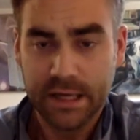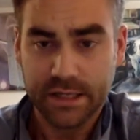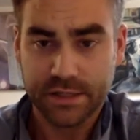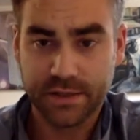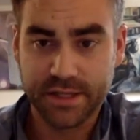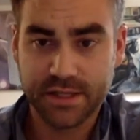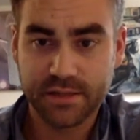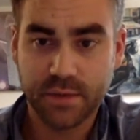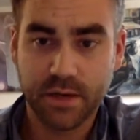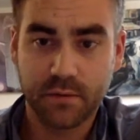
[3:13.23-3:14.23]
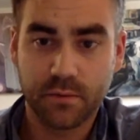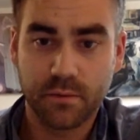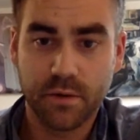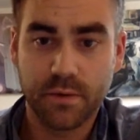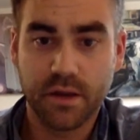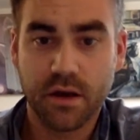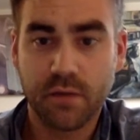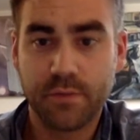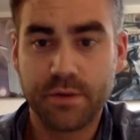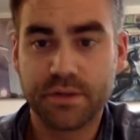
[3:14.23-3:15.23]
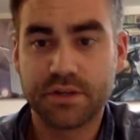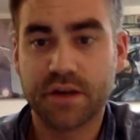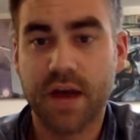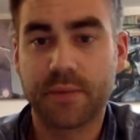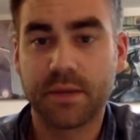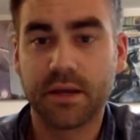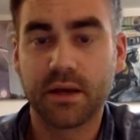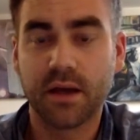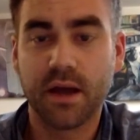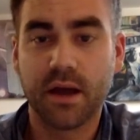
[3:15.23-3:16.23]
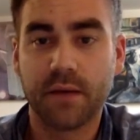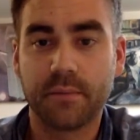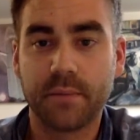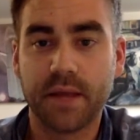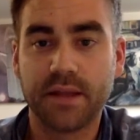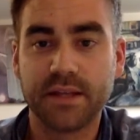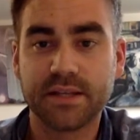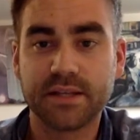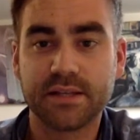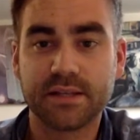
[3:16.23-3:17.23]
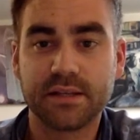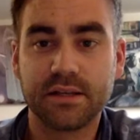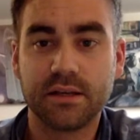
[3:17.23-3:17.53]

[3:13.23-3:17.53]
So this is what we call bootstrapping, and this is